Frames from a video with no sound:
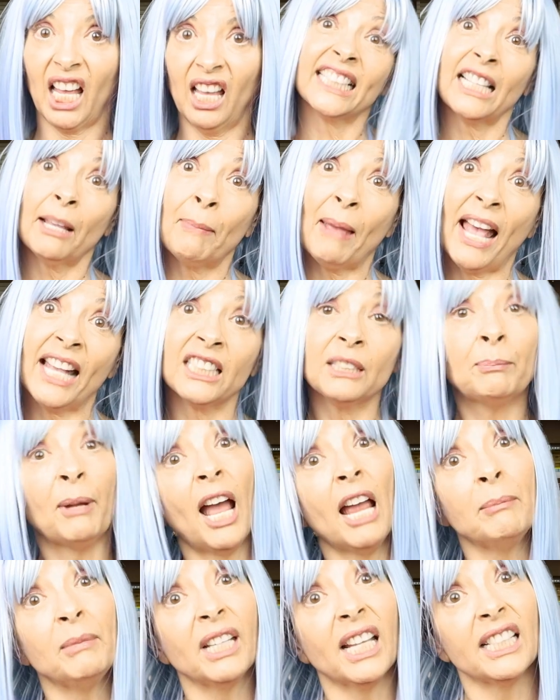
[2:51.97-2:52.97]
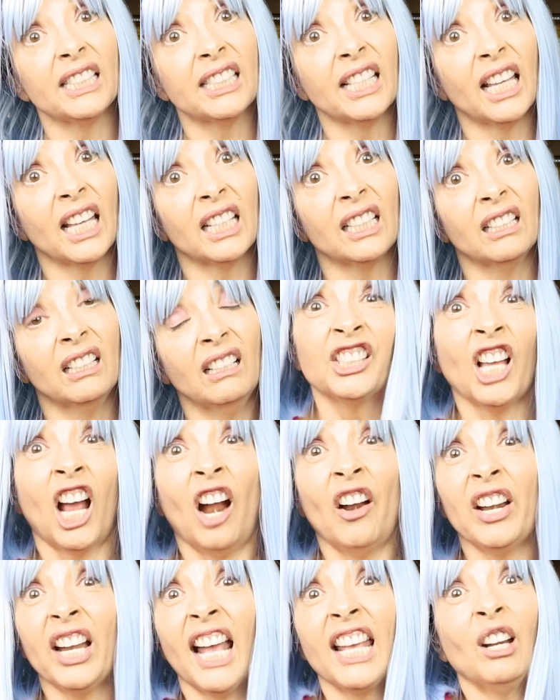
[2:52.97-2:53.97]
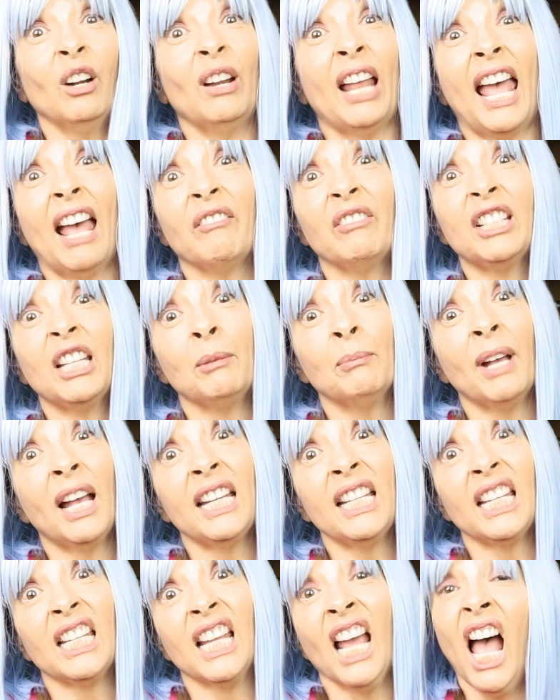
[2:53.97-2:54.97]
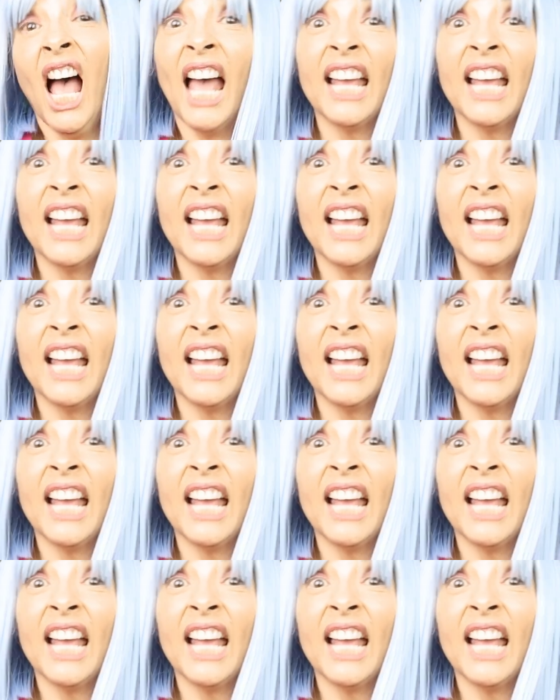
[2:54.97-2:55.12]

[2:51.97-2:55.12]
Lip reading: As they passed by me, I said, "Sorry, I don't have any money.